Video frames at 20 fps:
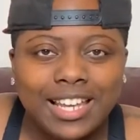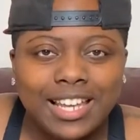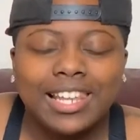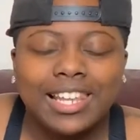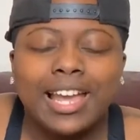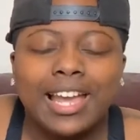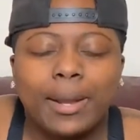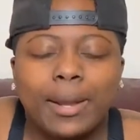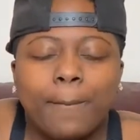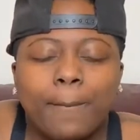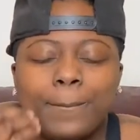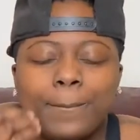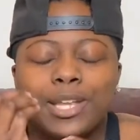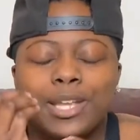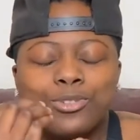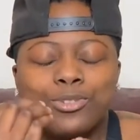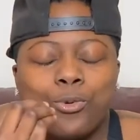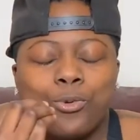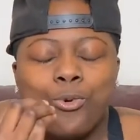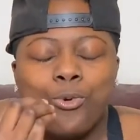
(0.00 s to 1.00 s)
Like,
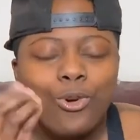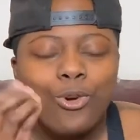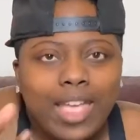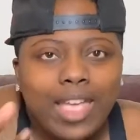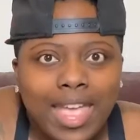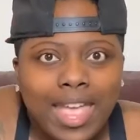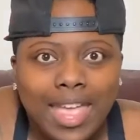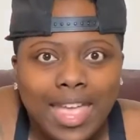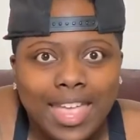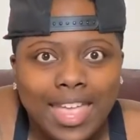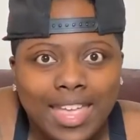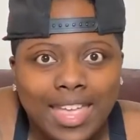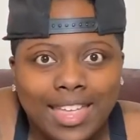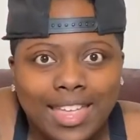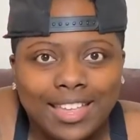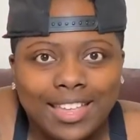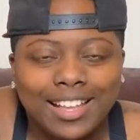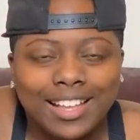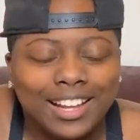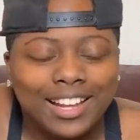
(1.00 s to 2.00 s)
bitch, what?
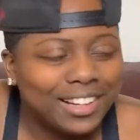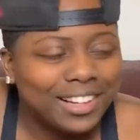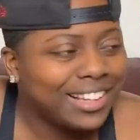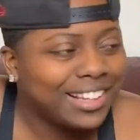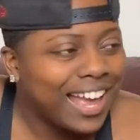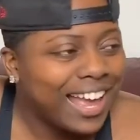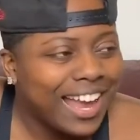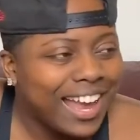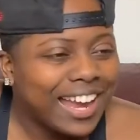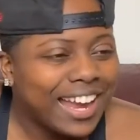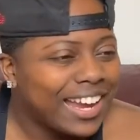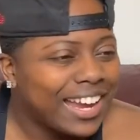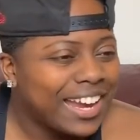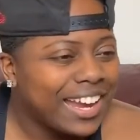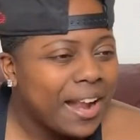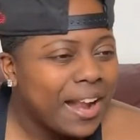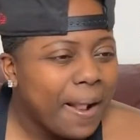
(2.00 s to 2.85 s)
Like,